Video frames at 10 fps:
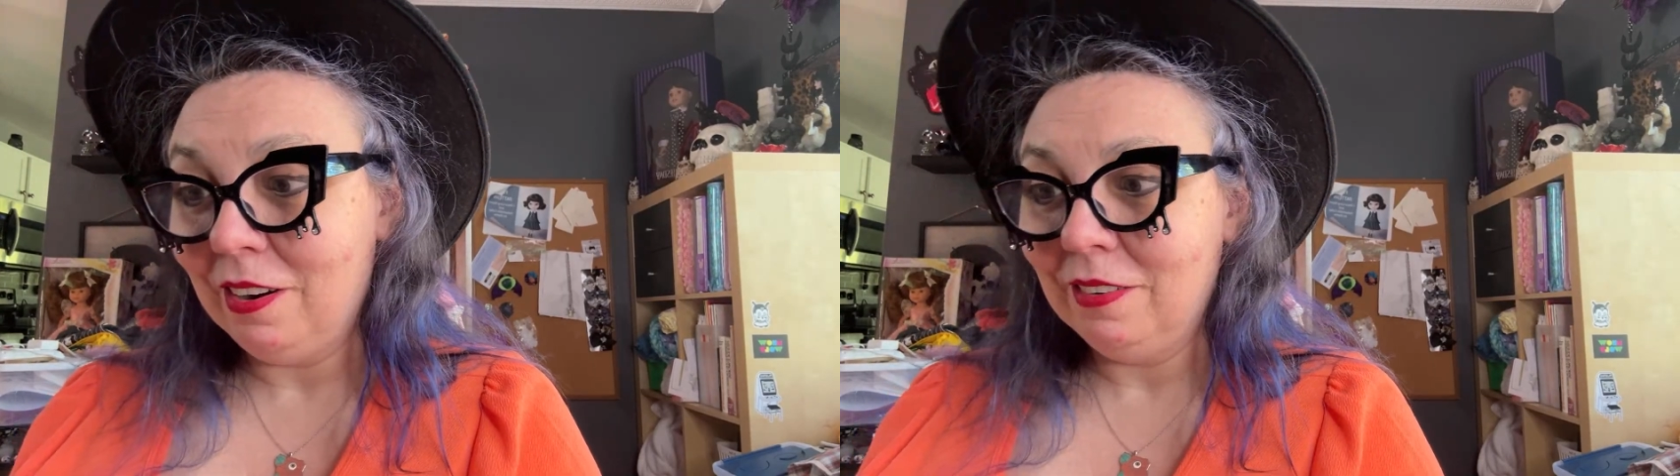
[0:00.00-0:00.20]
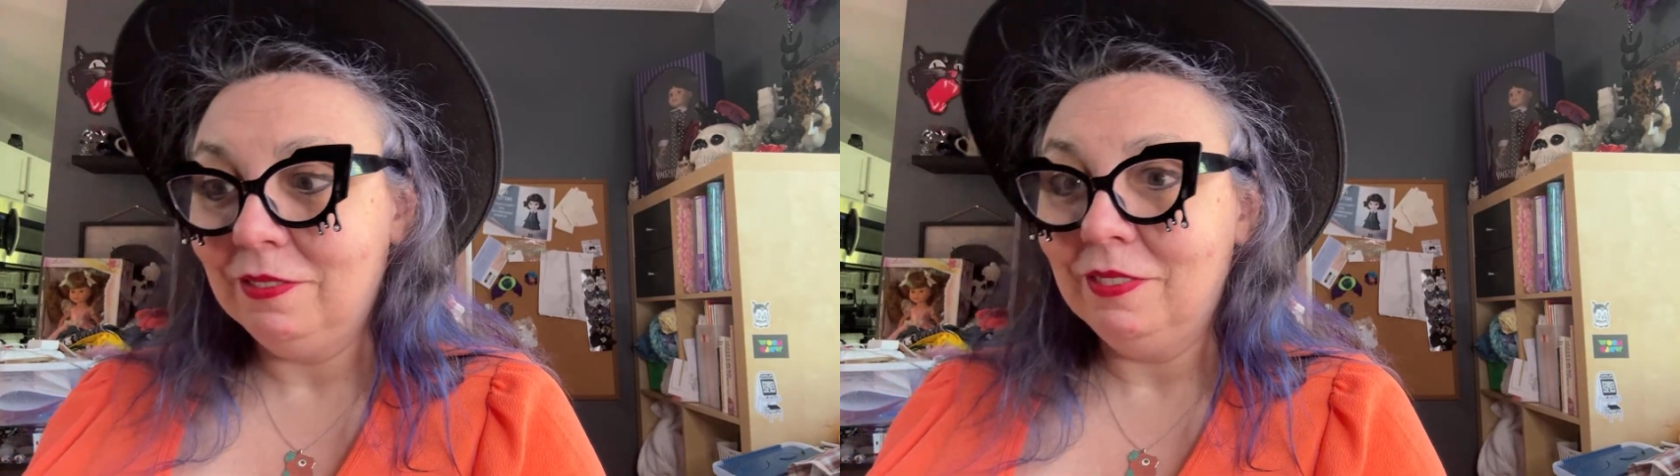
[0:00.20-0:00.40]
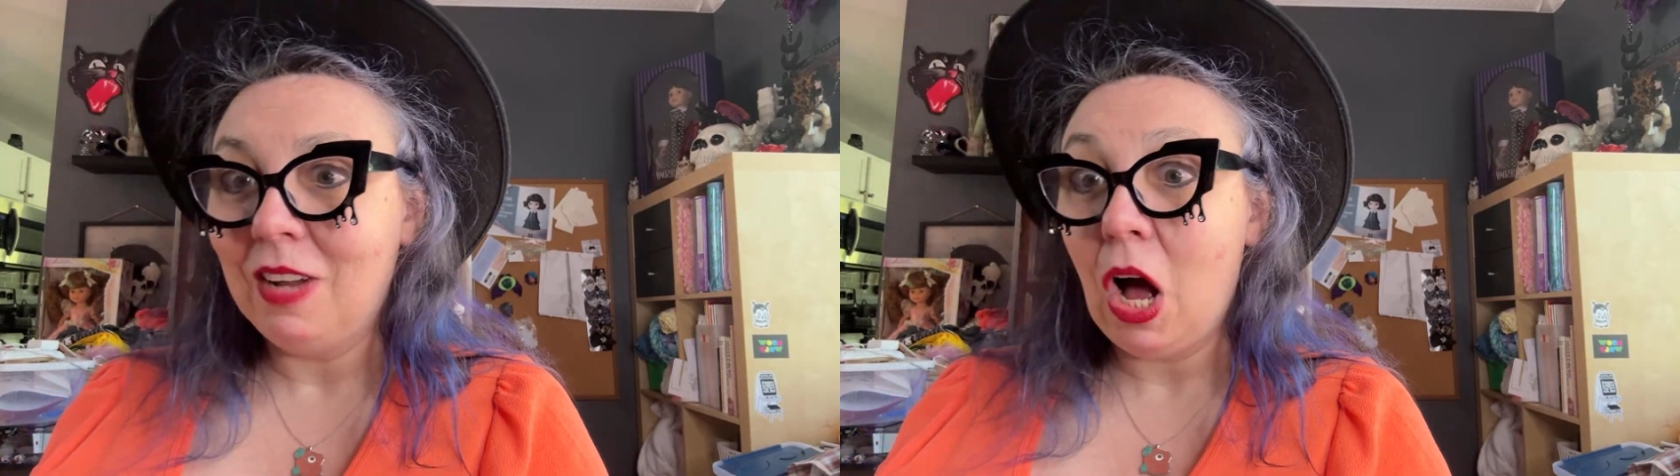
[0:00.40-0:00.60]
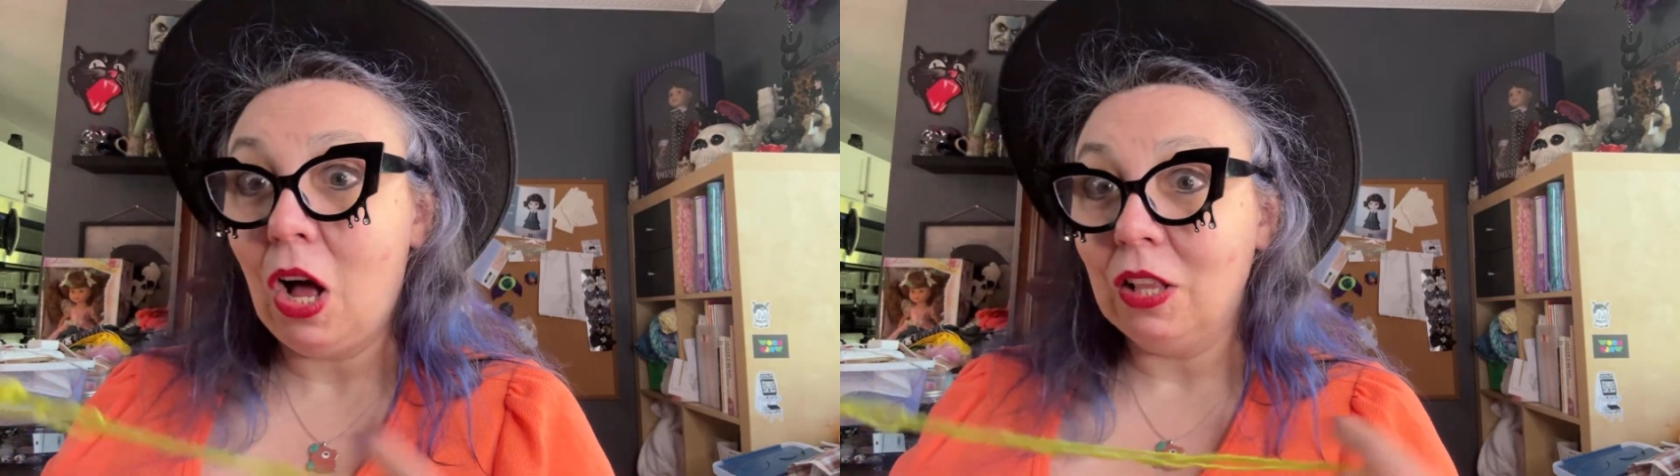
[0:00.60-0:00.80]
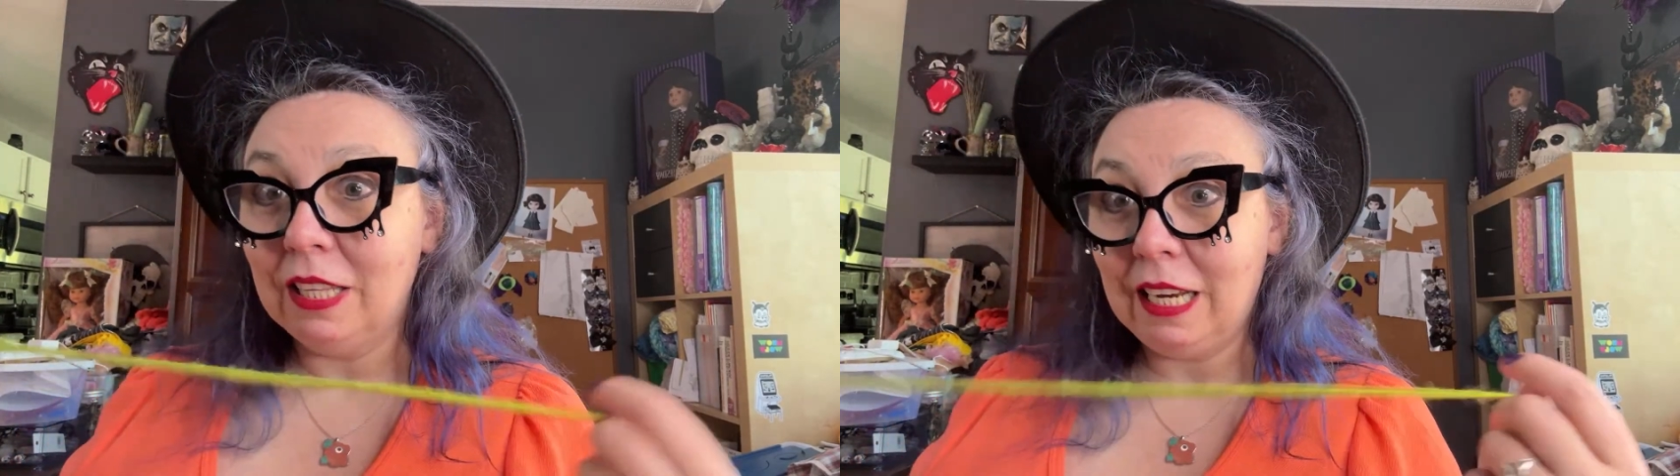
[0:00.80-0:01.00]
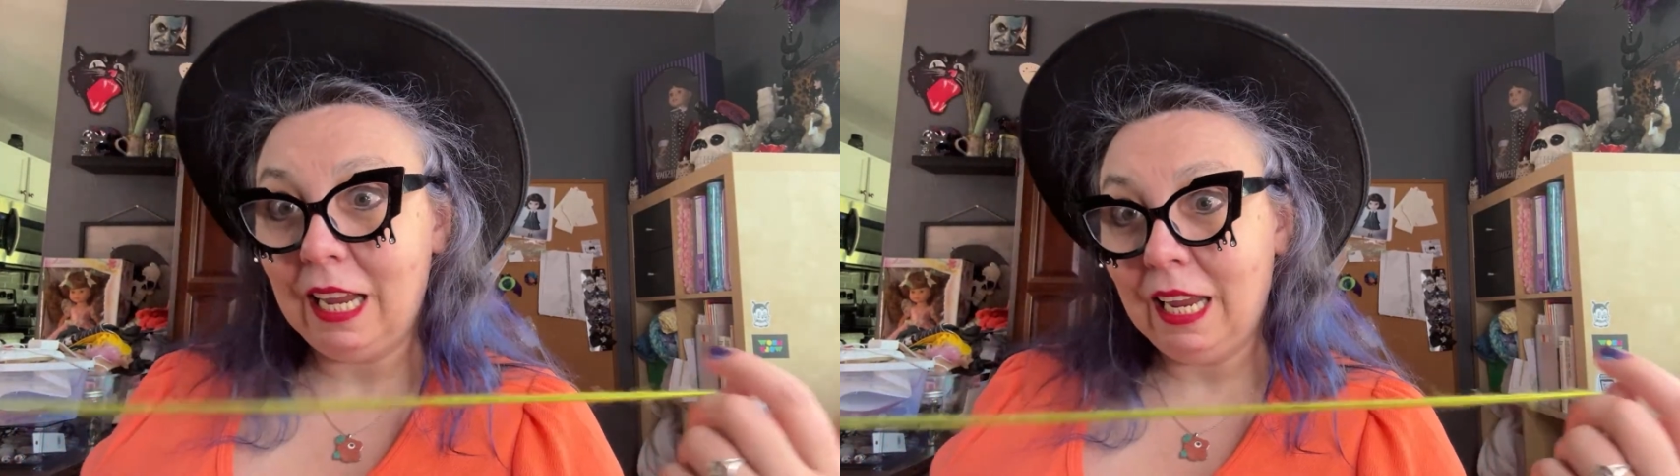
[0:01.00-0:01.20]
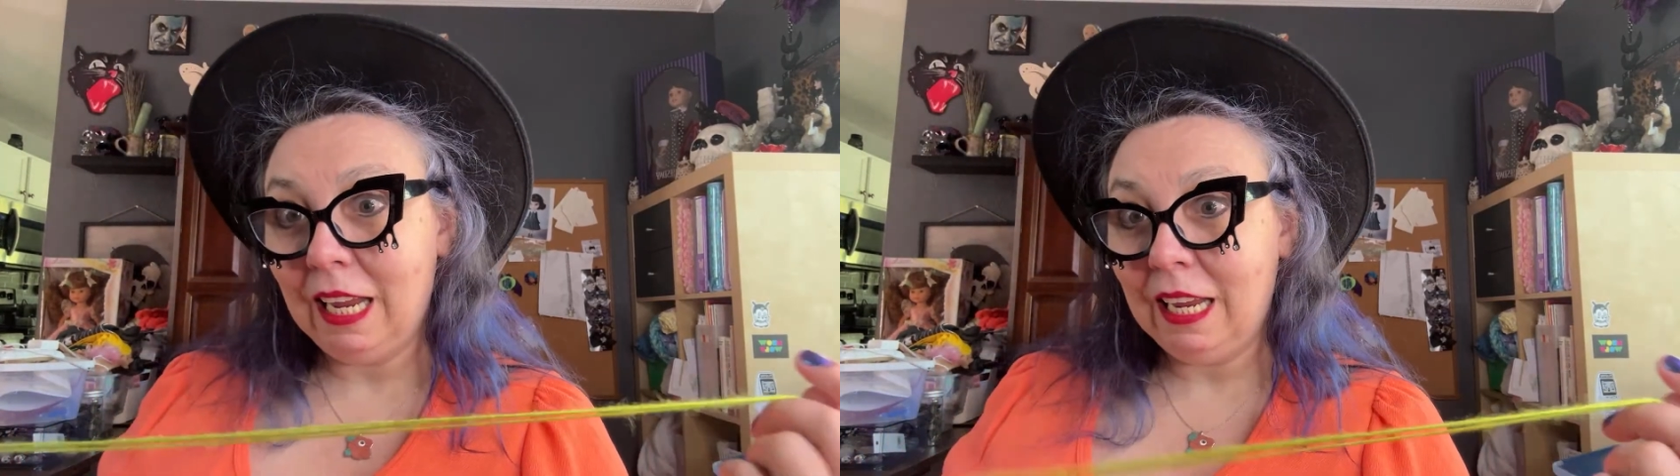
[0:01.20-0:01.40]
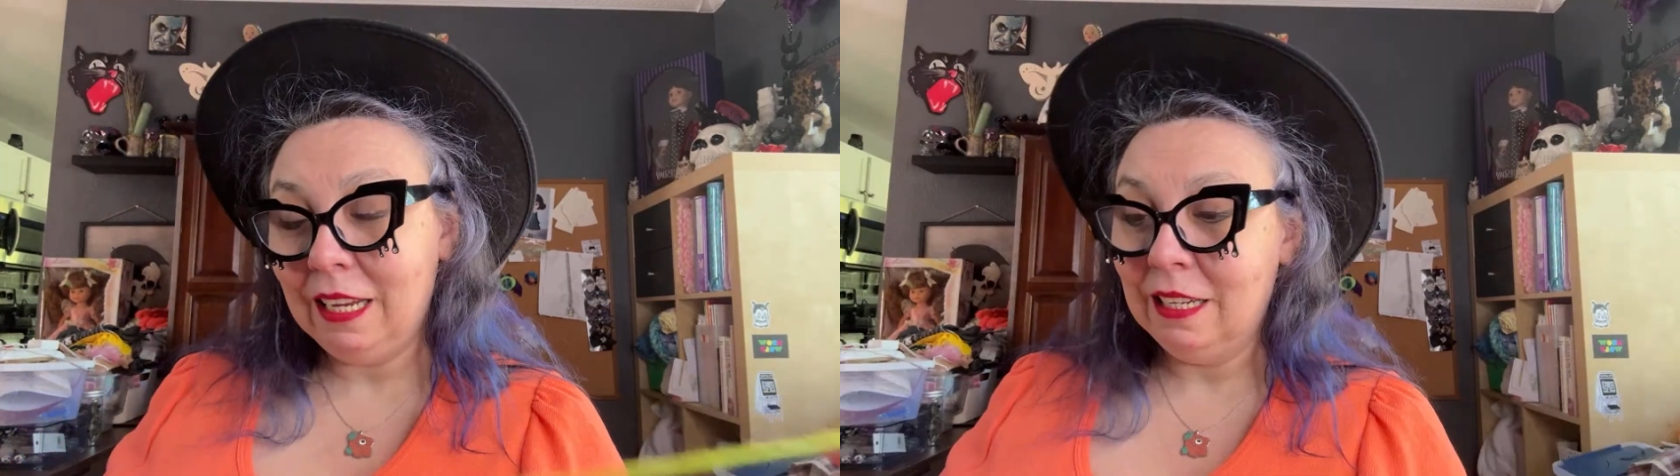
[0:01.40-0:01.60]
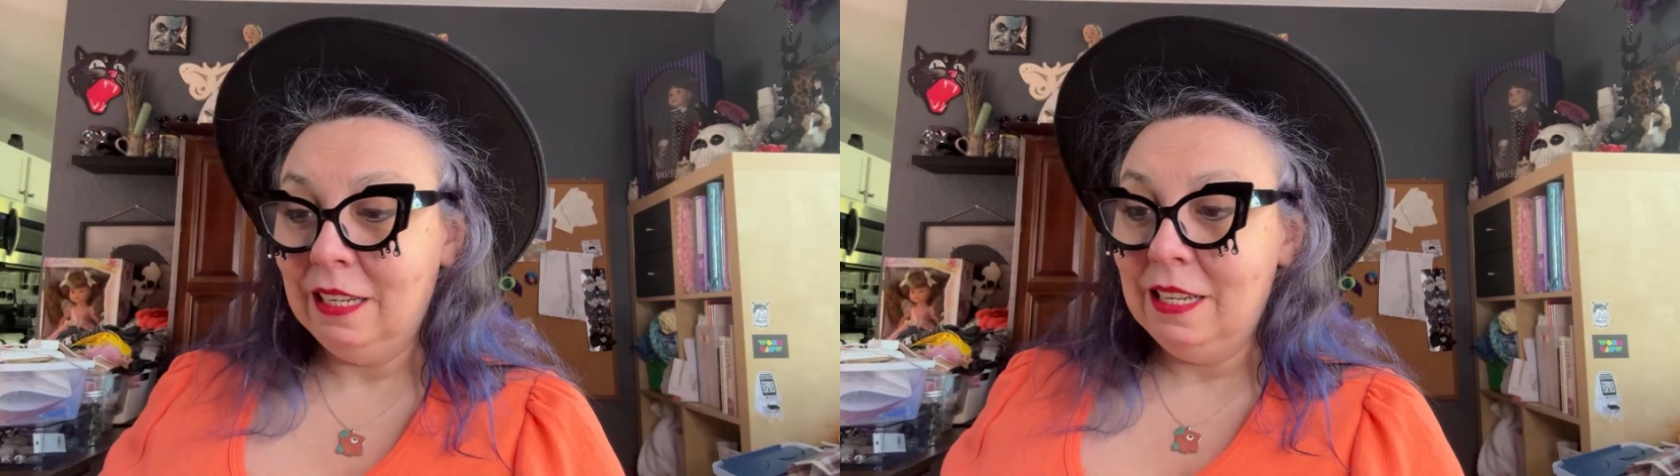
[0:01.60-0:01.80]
their holiday